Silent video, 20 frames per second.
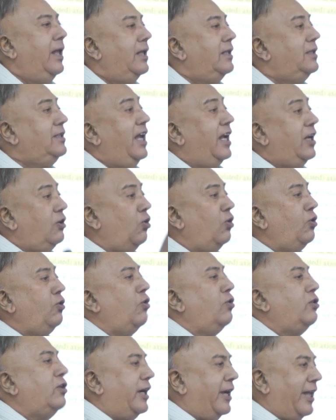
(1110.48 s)
They do
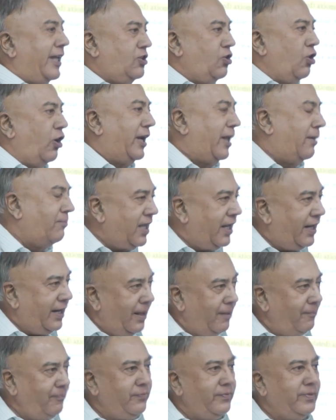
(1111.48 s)
use reductio ad
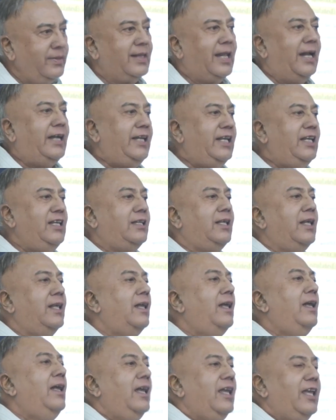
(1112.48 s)
absurdum, that is,
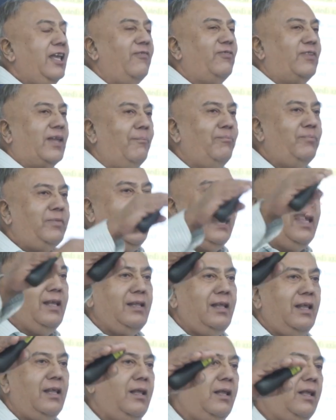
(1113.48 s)
if
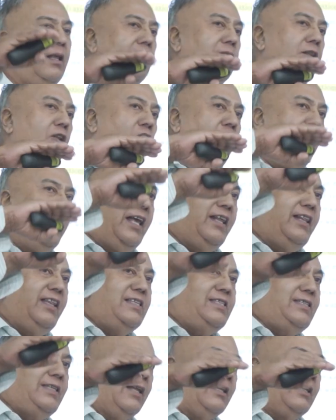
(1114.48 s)
something,
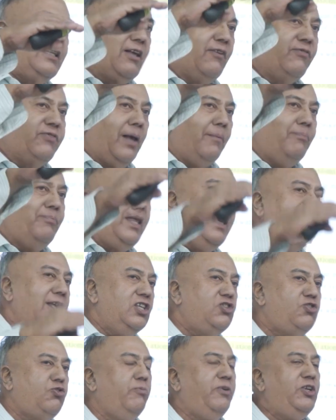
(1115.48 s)
non-existence of something
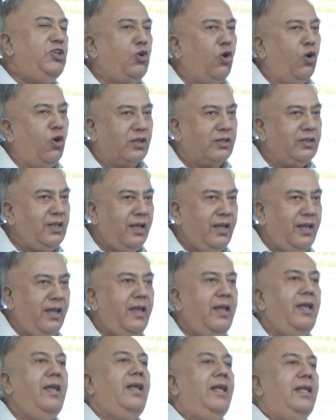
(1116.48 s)
is to be shown,
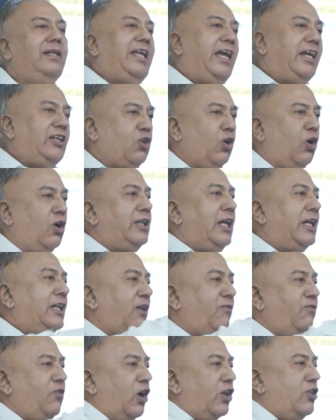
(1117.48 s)
they show that
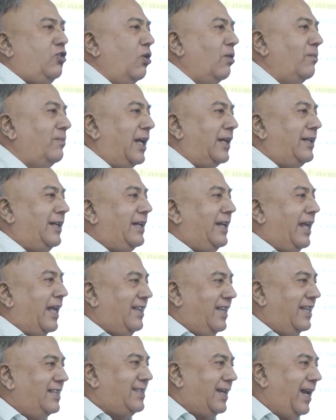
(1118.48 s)
if you assume that it
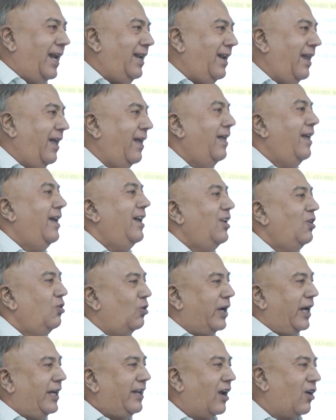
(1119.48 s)
existed,
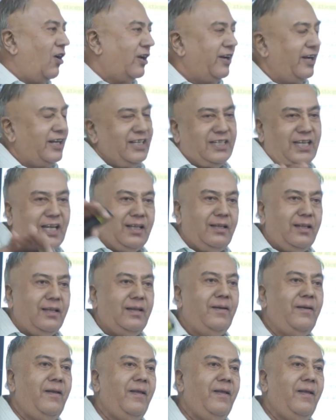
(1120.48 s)
you get a contradiction.